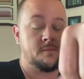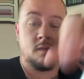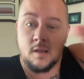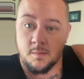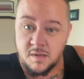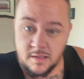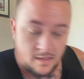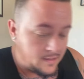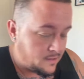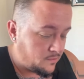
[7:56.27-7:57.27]
and I'm gonna lay it
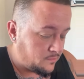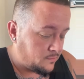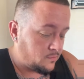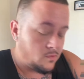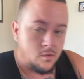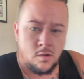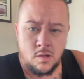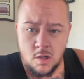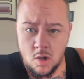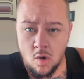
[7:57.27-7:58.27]
down.
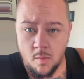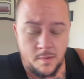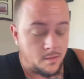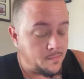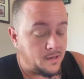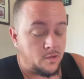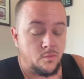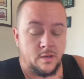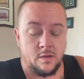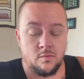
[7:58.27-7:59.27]
Open up my new
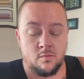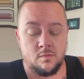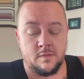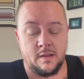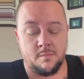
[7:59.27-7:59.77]
needle that I'm